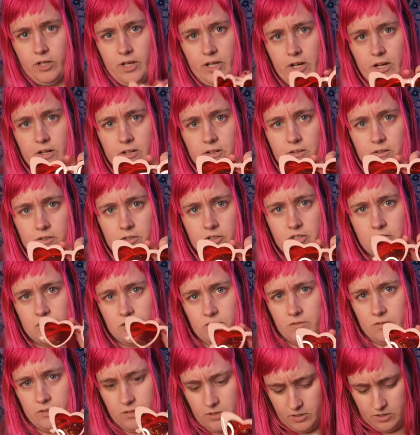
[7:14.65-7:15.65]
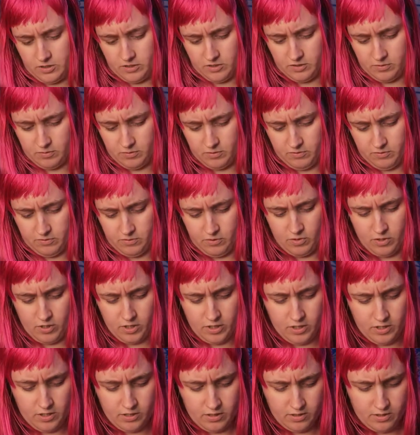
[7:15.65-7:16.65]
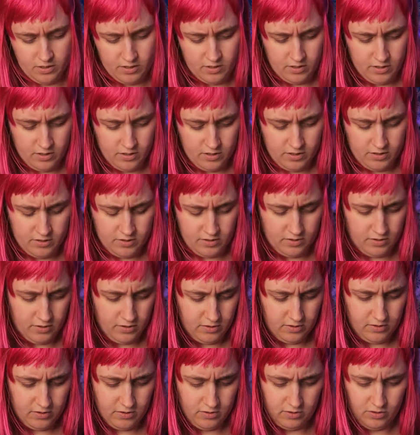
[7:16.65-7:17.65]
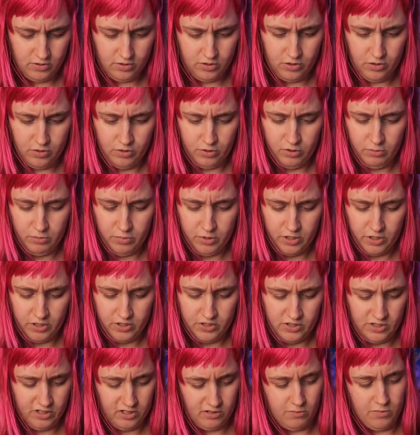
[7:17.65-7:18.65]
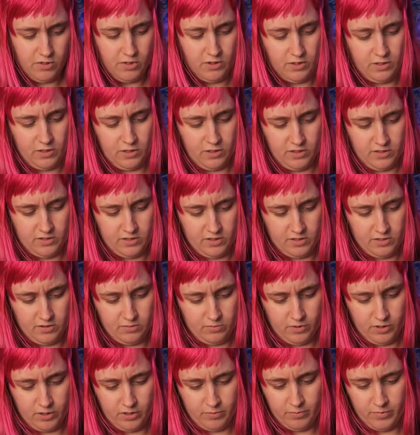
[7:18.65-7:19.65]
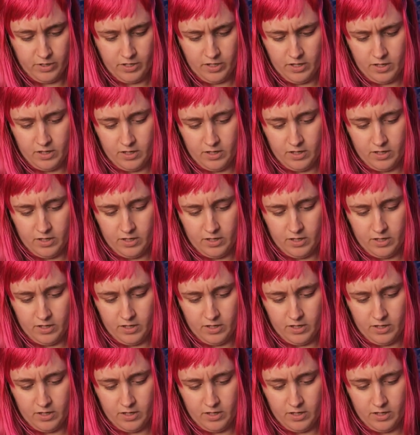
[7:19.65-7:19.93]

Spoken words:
Like, I know I showed these before because those are newer, but I stuck them in there because I did wear them.